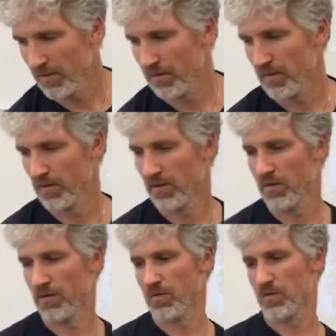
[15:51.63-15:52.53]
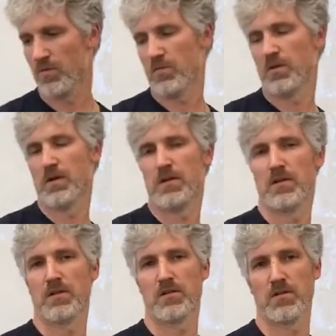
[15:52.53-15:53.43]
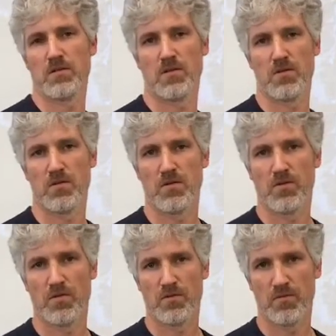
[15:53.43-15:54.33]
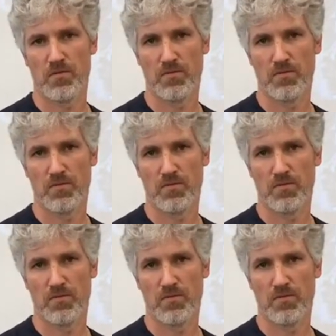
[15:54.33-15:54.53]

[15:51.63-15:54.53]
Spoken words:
Nothing is said.